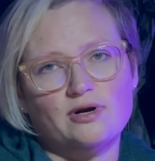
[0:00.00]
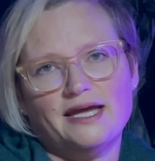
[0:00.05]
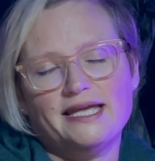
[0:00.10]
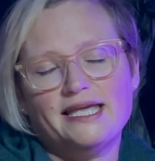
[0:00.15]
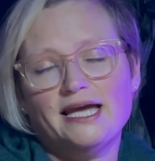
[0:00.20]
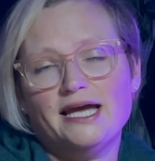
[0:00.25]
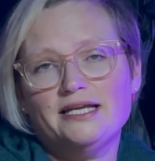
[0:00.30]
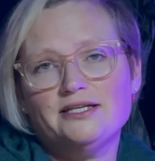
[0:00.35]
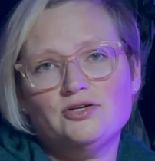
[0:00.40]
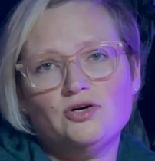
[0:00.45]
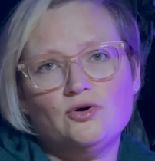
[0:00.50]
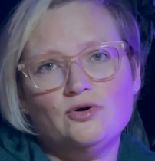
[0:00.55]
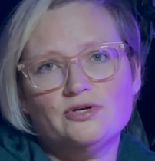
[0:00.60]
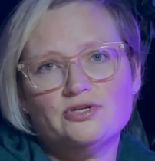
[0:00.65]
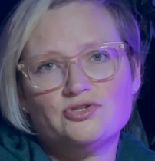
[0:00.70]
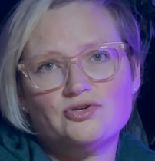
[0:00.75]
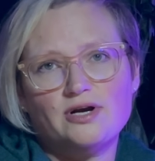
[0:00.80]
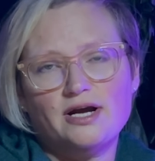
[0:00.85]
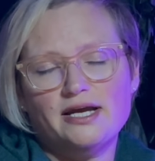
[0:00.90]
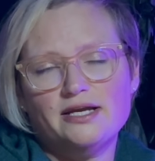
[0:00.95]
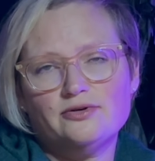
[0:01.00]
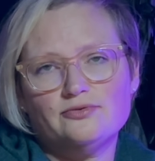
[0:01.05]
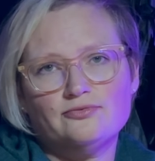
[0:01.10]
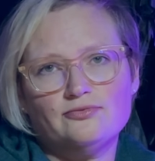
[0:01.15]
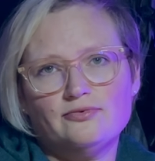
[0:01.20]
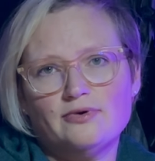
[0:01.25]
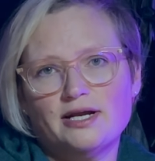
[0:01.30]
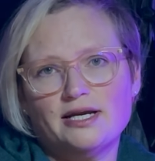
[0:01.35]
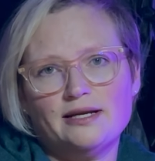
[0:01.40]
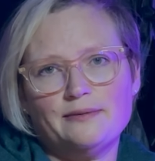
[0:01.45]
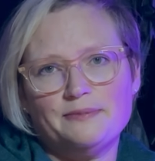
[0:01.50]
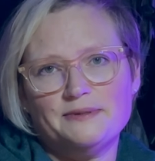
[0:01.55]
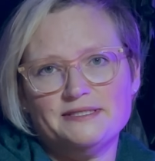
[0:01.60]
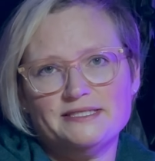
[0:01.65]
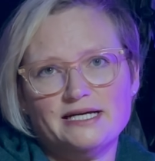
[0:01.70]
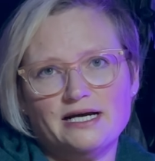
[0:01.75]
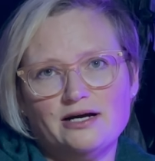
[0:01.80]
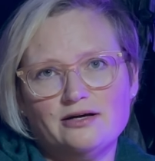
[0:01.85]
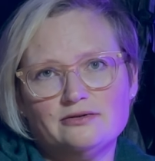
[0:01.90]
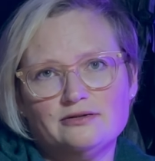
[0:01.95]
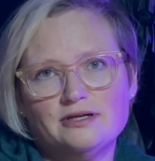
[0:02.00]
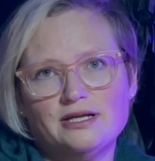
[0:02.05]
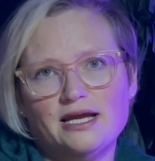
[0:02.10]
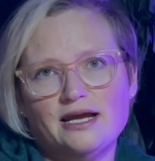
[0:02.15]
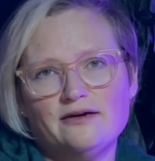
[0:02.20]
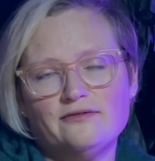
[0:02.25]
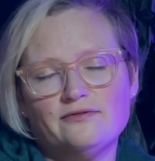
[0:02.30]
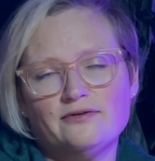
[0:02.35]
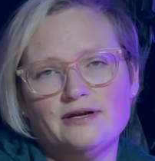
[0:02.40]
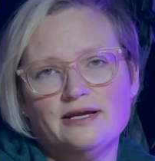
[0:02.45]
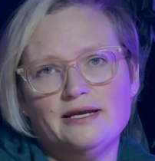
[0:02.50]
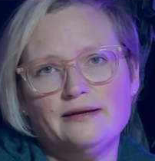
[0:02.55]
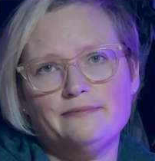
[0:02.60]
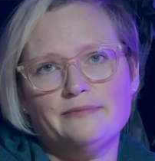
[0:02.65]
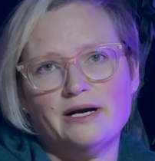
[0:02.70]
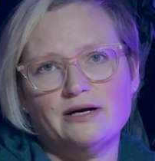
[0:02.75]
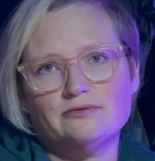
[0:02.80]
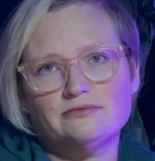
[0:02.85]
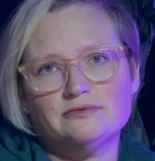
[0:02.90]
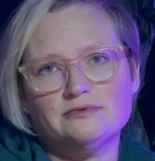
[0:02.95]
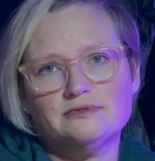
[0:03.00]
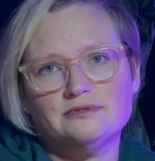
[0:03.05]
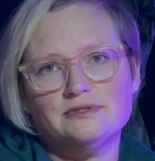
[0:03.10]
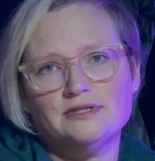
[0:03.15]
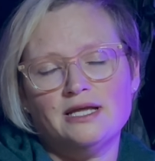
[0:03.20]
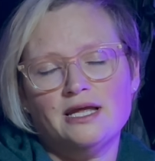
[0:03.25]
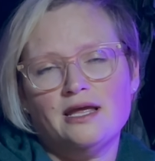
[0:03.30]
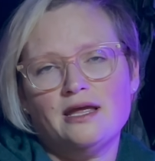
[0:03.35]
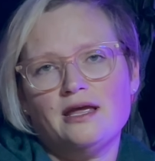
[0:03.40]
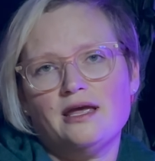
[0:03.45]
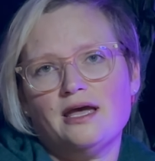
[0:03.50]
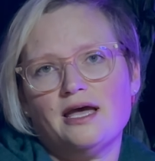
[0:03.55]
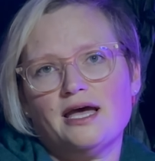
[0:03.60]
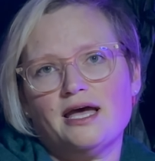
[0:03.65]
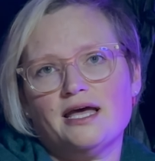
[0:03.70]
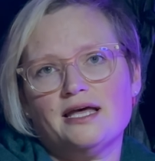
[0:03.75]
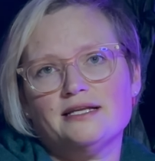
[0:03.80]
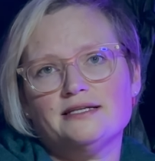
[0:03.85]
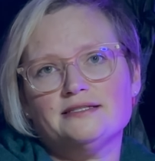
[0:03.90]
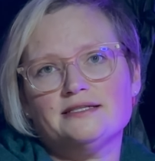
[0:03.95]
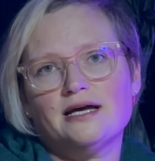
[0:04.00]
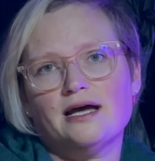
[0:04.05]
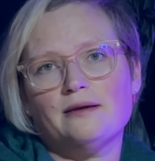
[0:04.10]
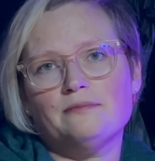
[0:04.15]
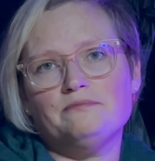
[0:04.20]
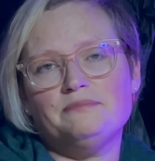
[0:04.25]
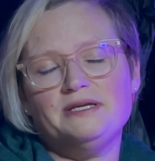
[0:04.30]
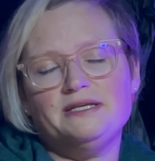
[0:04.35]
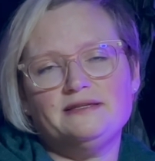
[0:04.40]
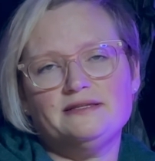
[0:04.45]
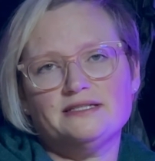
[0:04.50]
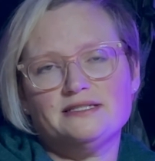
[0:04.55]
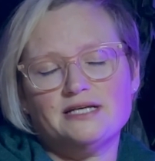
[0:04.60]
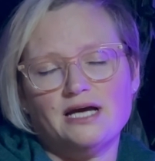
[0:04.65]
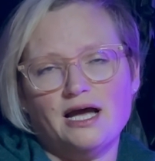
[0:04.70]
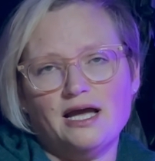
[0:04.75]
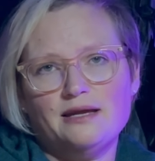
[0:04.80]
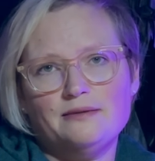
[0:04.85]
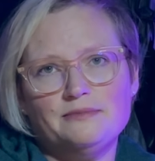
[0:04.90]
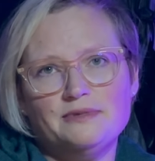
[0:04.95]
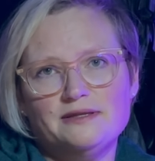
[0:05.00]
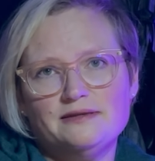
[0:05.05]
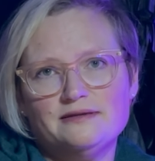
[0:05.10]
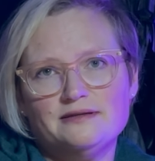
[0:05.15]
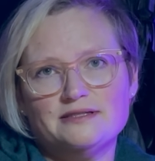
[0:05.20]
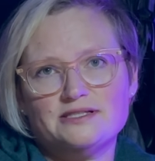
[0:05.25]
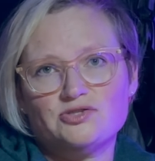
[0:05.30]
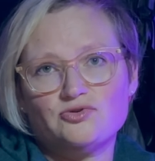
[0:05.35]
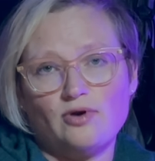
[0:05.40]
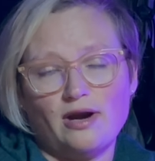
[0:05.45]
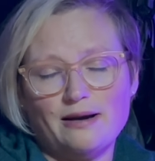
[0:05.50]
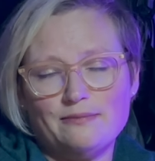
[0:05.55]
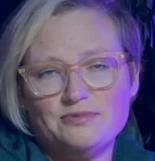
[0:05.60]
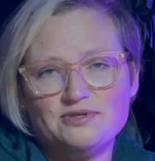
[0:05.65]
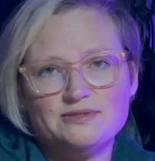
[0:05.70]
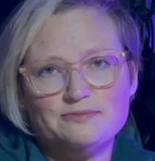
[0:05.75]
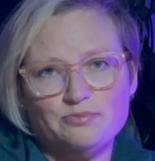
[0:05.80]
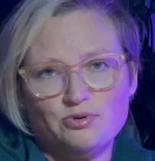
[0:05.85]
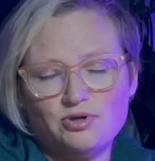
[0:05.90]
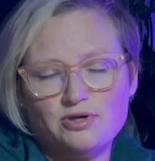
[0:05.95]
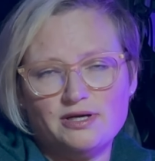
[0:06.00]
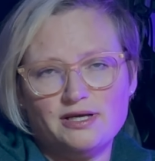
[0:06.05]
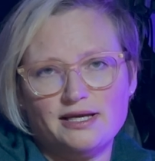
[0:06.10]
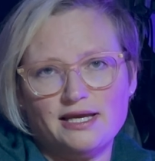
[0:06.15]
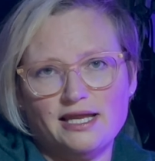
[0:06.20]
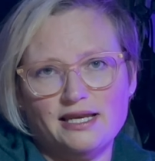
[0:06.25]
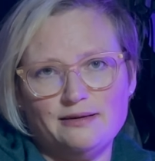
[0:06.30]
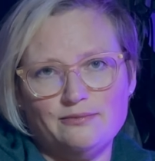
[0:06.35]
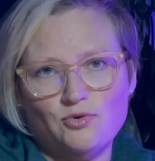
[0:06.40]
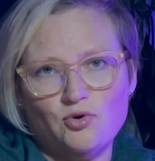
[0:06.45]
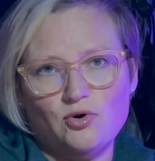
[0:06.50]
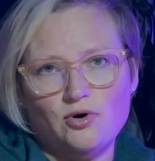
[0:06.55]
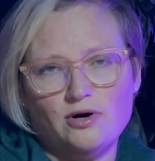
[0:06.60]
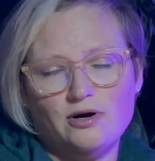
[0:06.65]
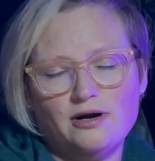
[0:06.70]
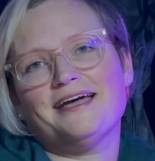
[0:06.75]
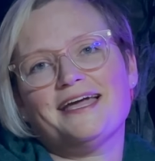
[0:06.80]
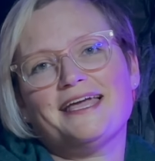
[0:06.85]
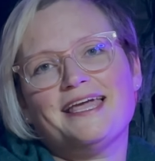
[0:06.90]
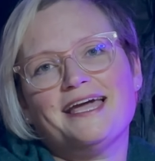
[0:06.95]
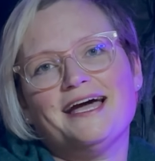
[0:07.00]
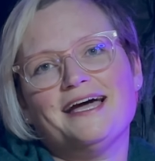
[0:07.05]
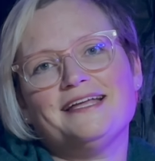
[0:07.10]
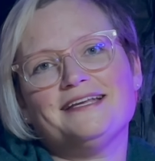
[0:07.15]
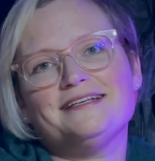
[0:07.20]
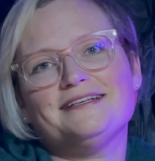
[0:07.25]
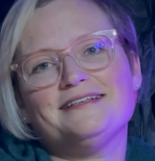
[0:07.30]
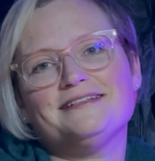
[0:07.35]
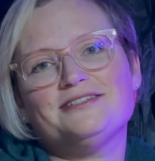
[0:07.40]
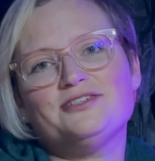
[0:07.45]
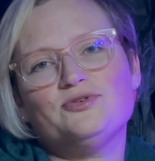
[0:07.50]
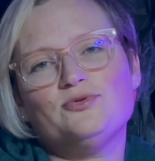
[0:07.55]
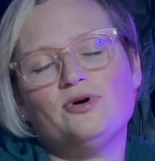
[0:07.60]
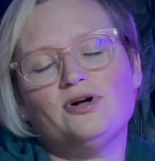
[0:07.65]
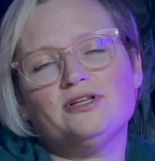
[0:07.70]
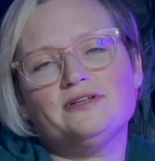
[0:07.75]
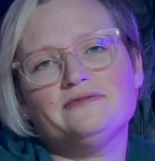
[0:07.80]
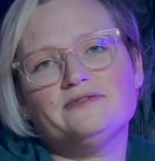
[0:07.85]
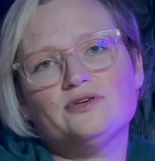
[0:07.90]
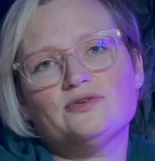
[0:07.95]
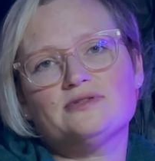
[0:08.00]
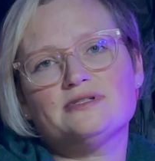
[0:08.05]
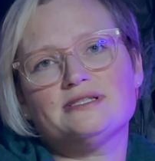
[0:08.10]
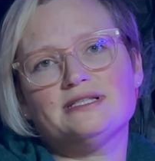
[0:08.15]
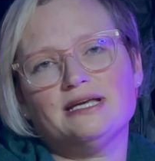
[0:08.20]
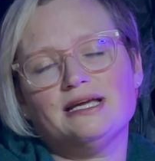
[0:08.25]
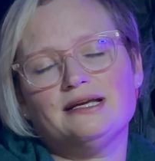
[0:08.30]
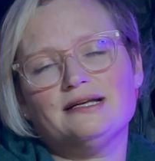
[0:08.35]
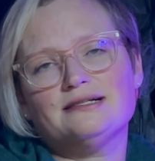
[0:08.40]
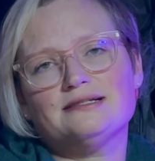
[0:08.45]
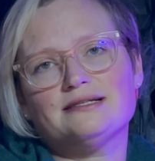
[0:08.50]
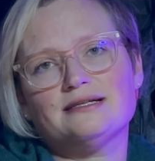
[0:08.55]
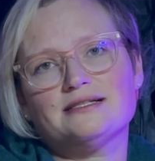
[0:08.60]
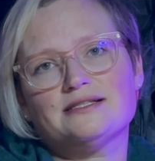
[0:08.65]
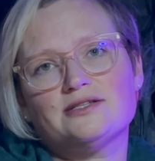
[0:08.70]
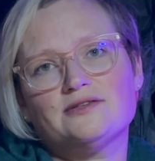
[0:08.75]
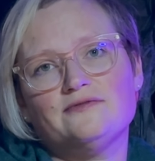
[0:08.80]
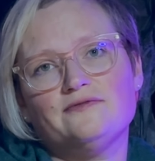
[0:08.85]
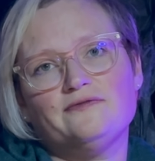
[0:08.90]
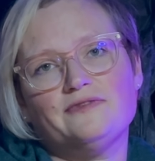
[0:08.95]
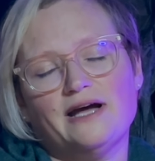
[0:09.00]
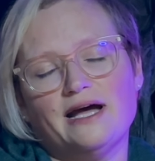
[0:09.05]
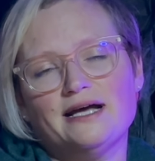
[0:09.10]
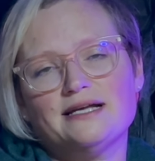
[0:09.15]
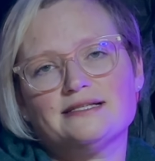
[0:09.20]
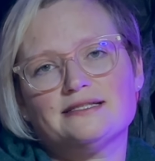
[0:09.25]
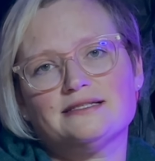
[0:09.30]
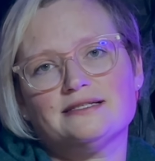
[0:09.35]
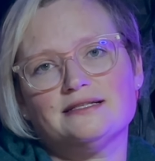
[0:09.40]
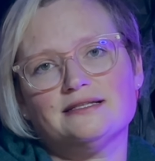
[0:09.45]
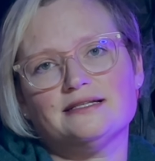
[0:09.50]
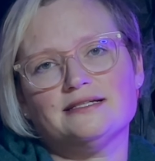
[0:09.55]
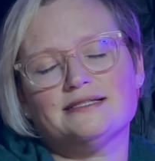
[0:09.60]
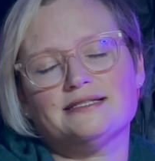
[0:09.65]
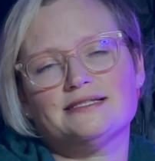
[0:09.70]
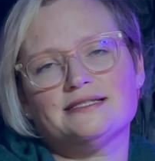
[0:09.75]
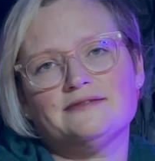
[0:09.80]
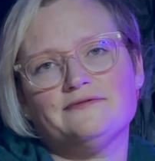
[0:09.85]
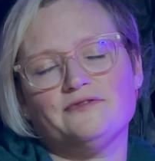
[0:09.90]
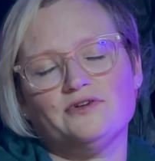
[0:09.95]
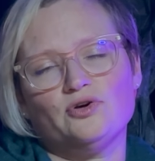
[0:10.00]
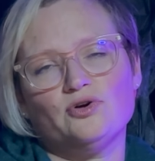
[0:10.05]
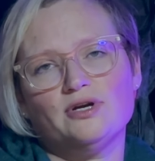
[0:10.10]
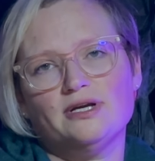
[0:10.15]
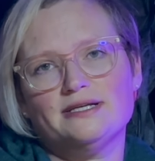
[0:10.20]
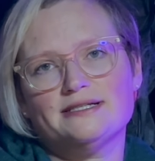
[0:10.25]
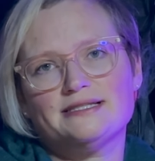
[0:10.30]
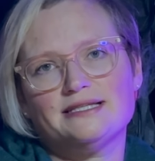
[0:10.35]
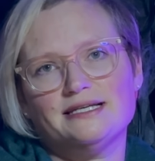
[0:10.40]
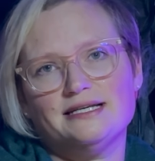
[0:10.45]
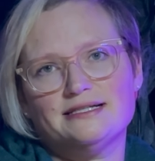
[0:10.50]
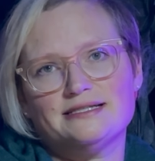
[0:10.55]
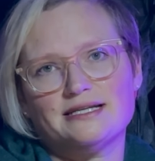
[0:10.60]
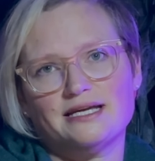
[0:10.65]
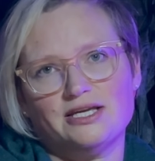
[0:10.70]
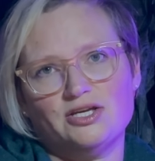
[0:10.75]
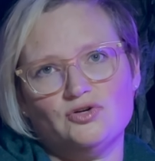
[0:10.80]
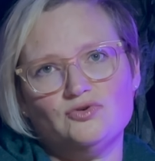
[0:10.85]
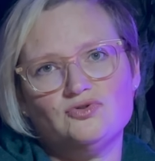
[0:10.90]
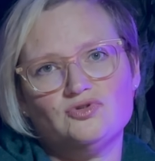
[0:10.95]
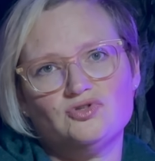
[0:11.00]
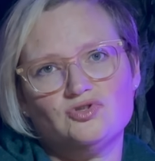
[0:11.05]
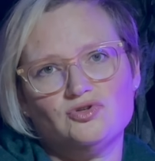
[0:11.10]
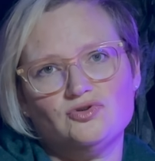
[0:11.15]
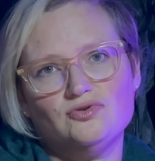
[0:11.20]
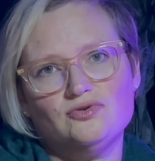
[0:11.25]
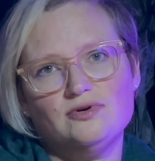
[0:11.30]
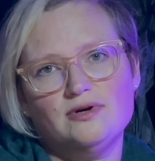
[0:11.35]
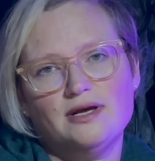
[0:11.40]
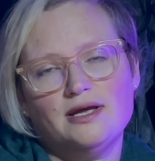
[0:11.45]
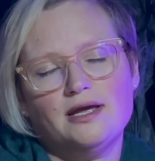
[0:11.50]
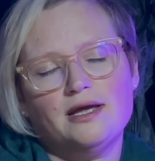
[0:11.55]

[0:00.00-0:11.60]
I can't go and try and run up and down every mountain and uh, beat the time in the scrambles book anymore. I can't do all of those things as fast and as furiously as I used to.